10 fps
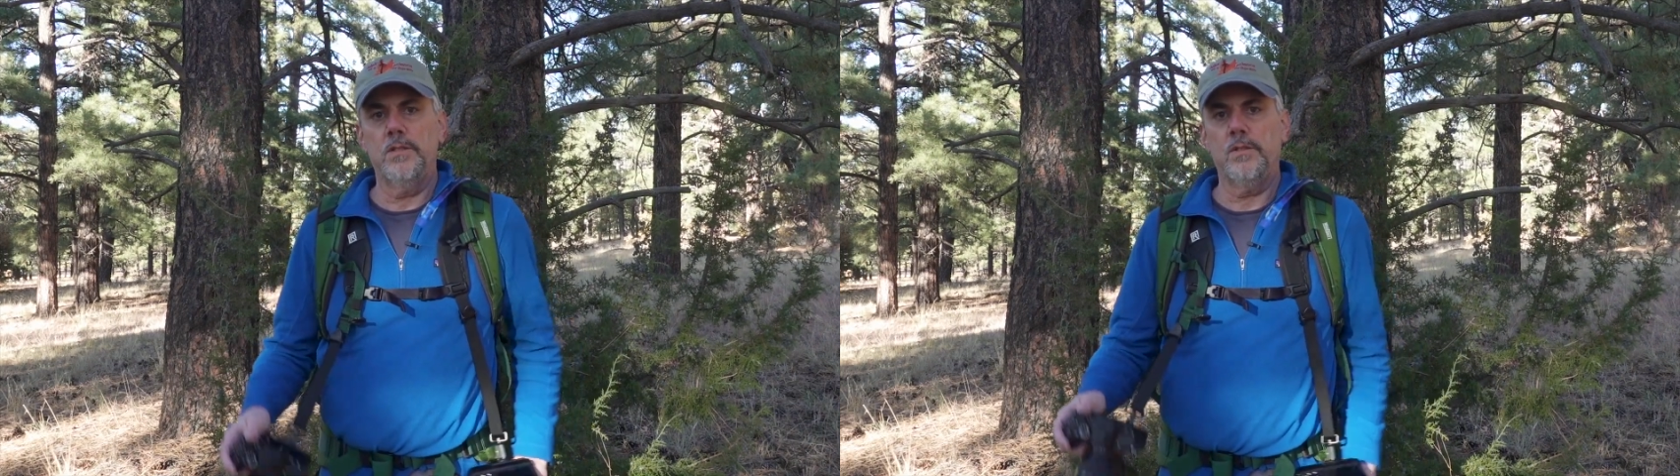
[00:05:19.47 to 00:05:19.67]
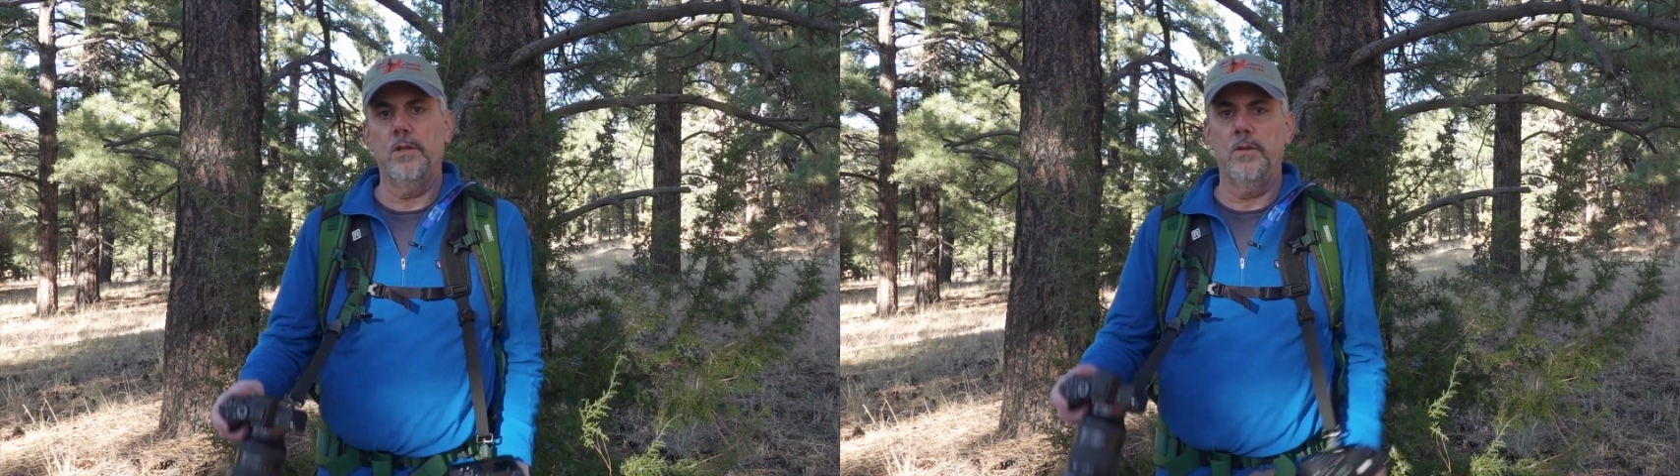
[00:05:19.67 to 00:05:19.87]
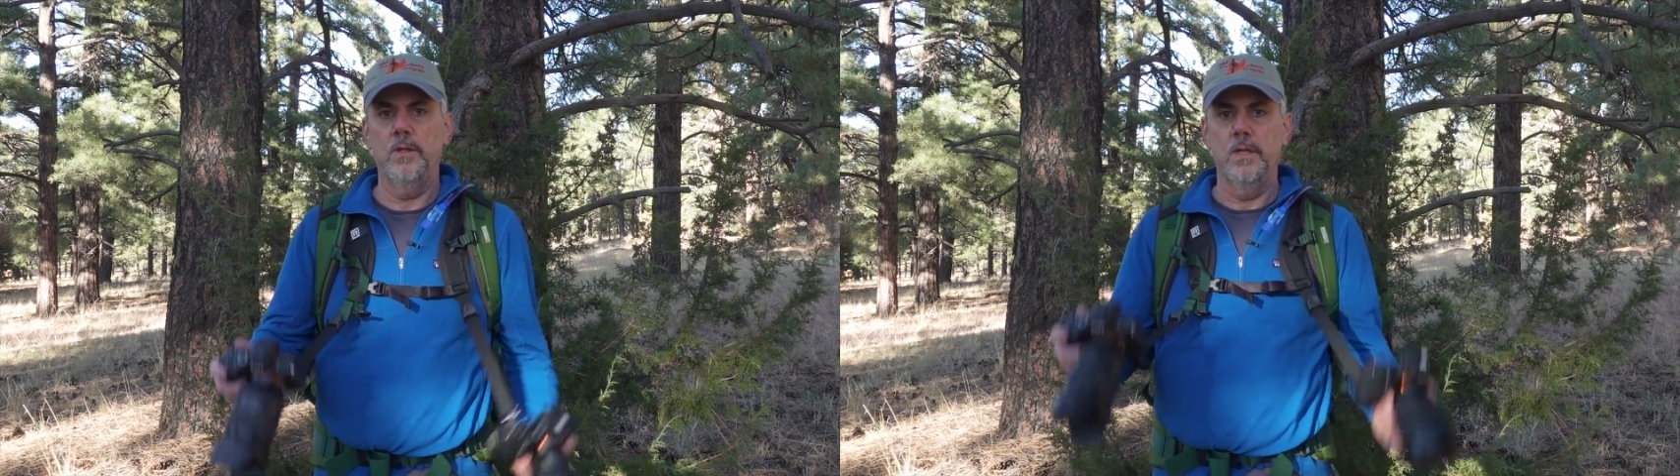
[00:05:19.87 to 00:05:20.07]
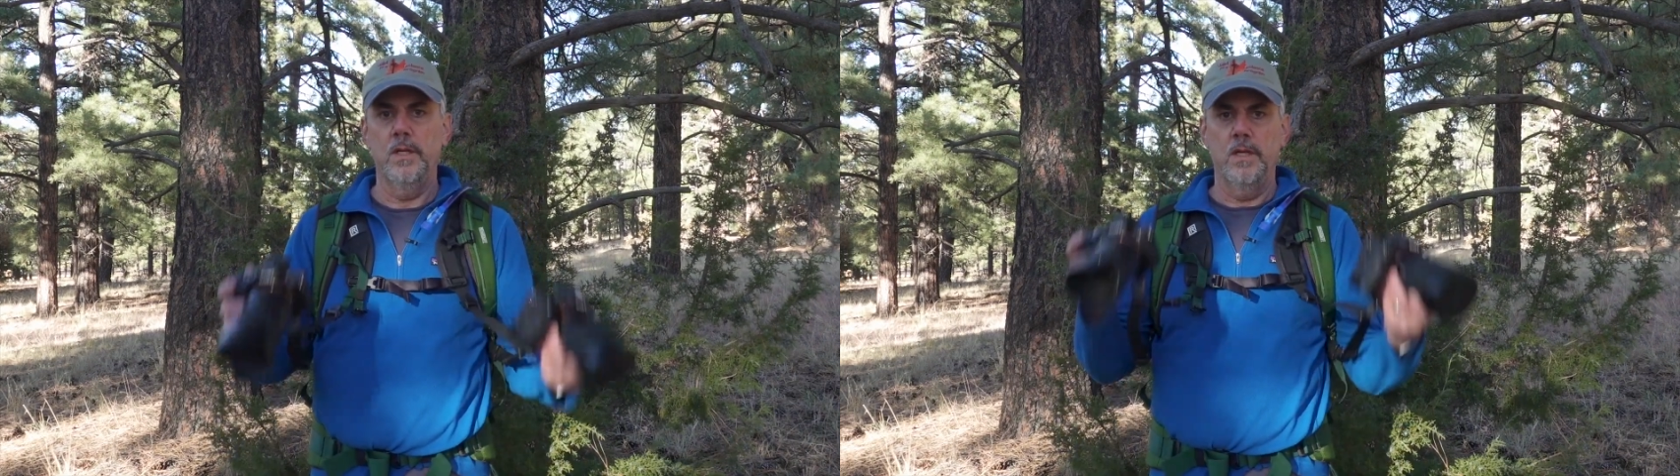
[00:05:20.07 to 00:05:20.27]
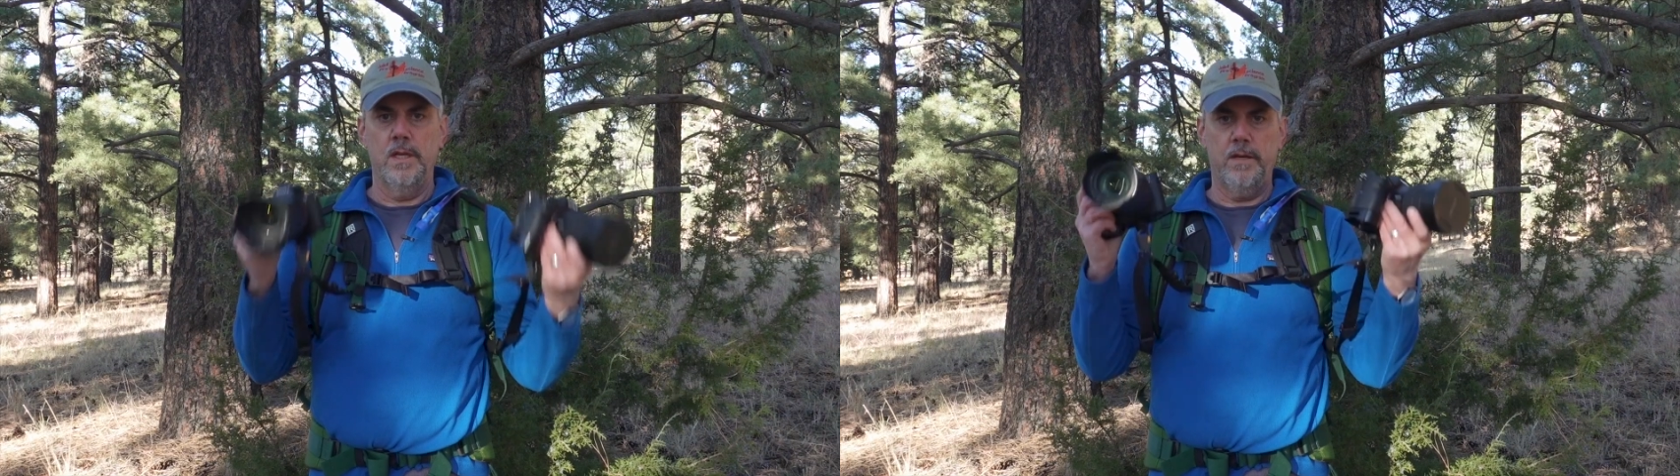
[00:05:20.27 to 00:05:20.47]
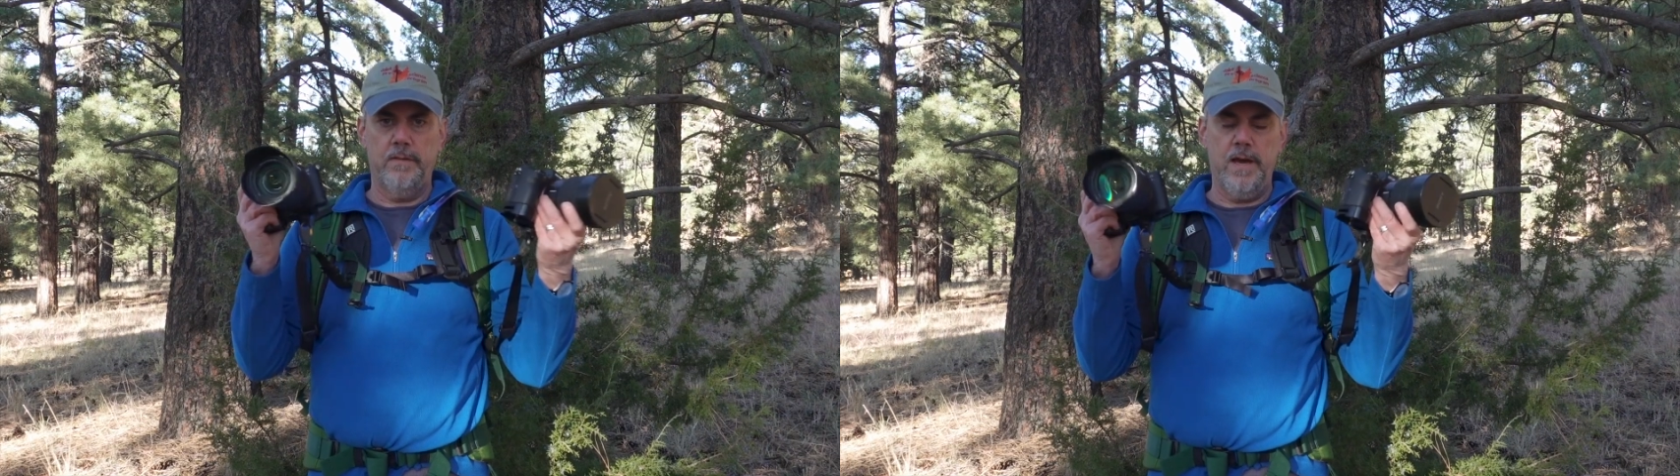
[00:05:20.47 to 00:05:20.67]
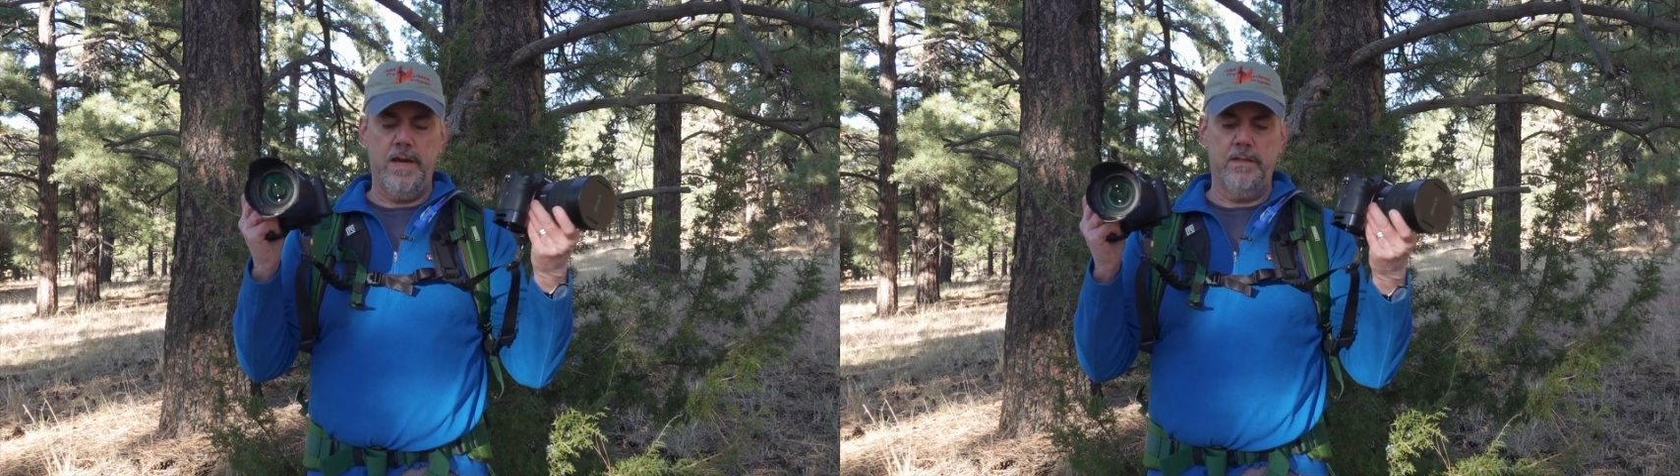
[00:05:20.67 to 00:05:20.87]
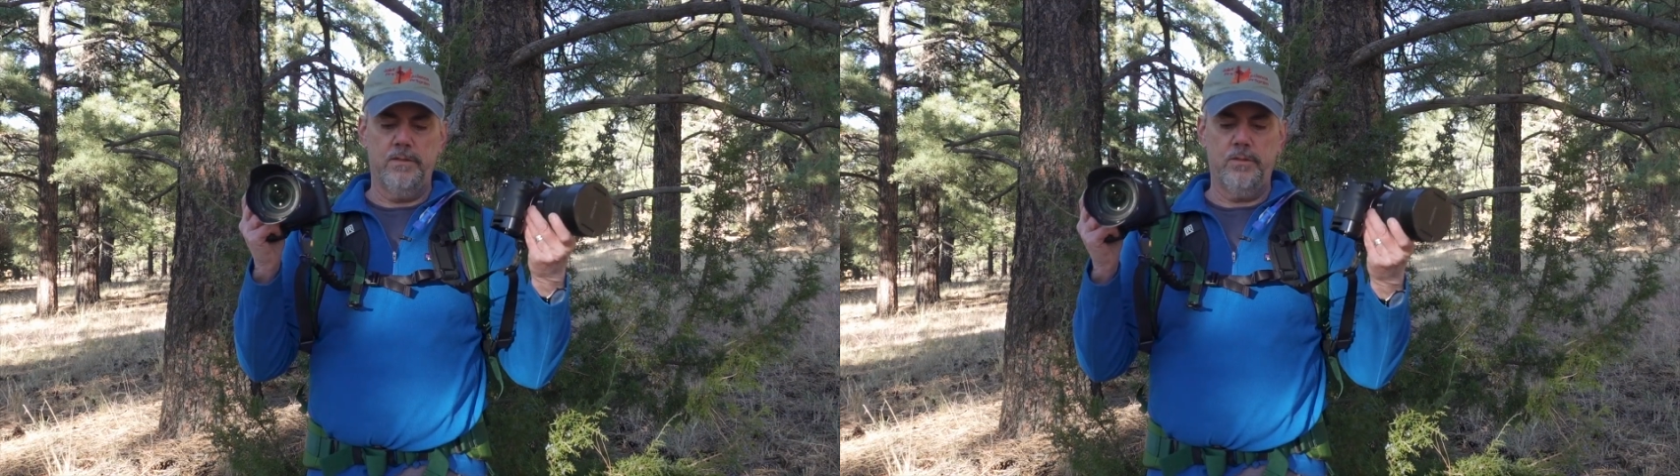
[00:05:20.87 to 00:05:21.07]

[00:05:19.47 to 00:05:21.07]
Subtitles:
So I've got